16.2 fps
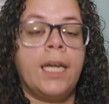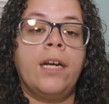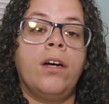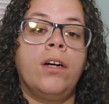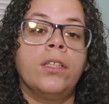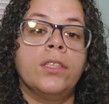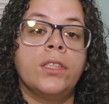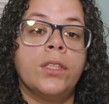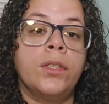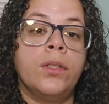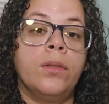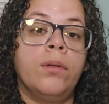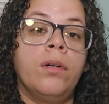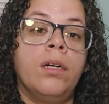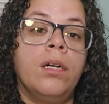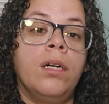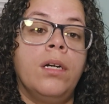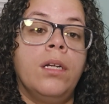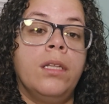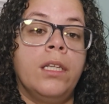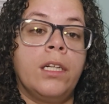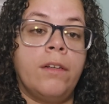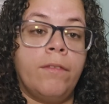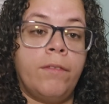and also
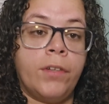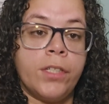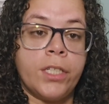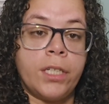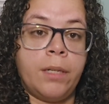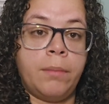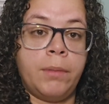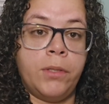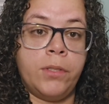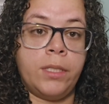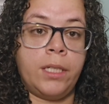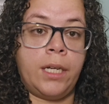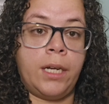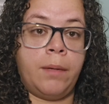the conversion I'm using.